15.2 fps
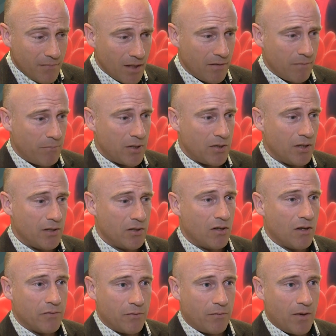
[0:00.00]
right. basically
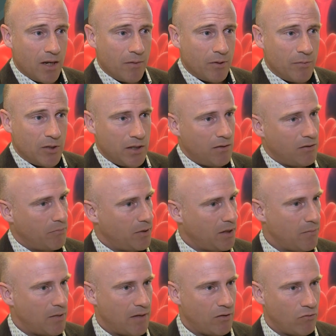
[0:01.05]
soft friable material, but
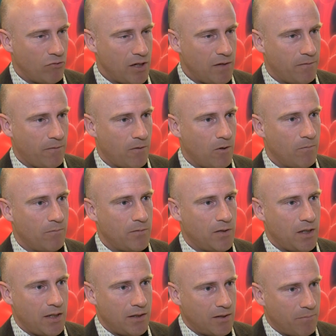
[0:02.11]
they may have a really firm,
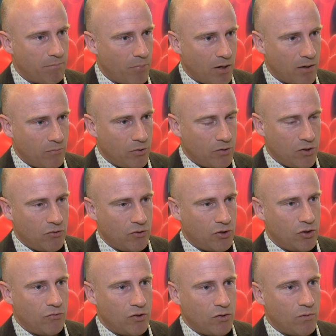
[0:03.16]
dense polymer
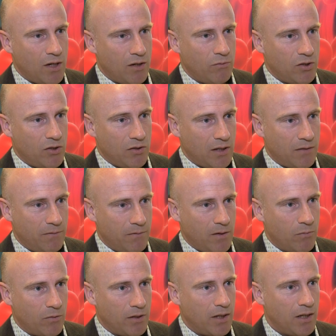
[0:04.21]
structure as well, very which is that
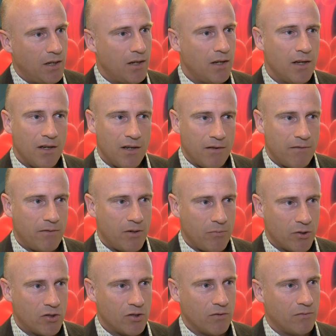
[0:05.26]
fibrin. Situation. Very
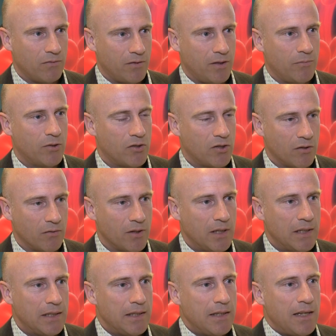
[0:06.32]
much so, very much so.
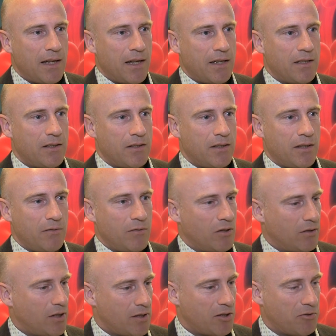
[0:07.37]
And uh, you
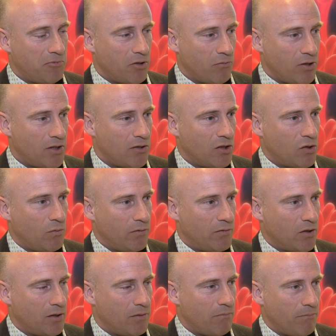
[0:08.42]
know, this, the research we've
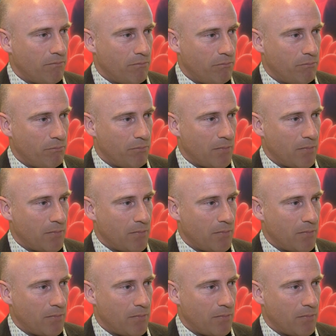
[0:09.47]
done